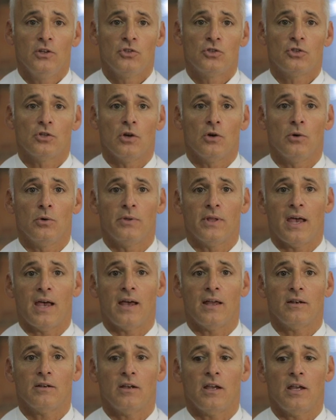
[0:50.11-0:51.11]
So
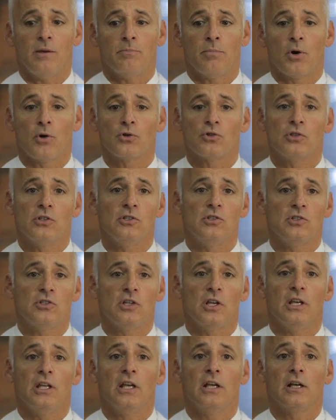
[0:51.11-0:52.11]
that a person
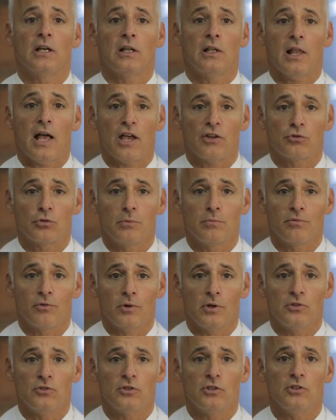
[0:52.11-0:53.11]
sitting in a classroom,
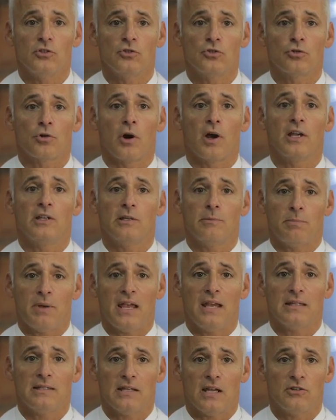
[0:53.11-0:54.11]
for instance, trying to
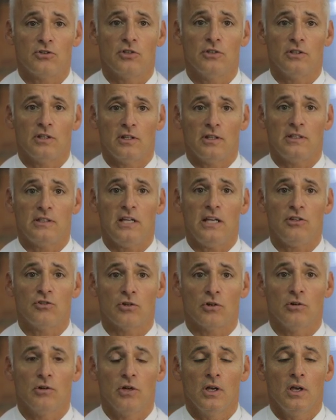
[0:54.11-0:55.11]
pay attention to the
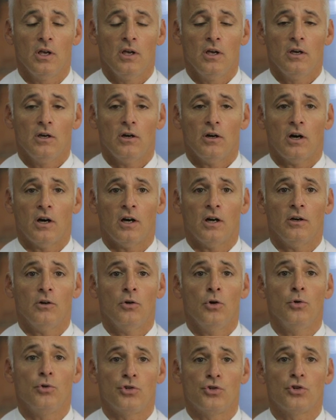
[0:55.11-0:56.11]
teacher, uh,
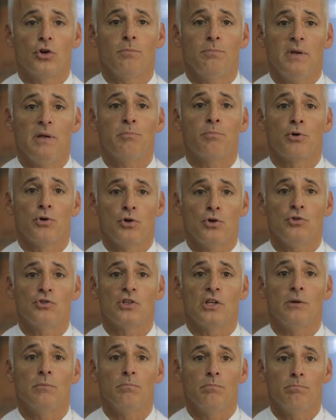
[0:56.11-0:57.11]
who should be
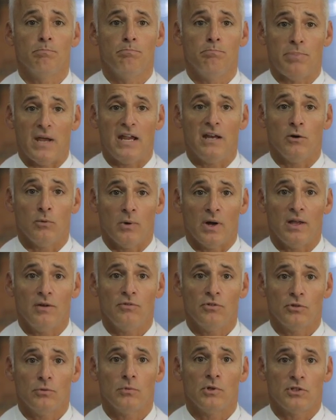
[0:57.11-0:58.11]
producing beta
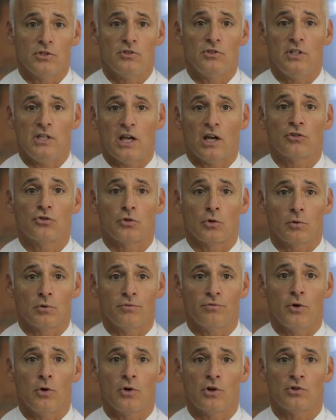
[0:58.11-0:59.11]
waves, which is the
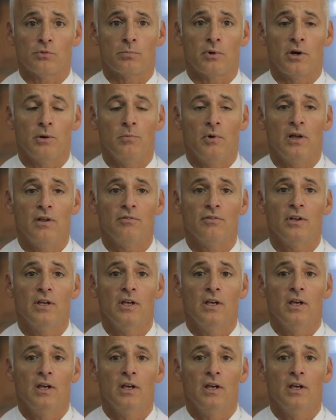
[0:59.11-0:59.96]
external focus brain wave,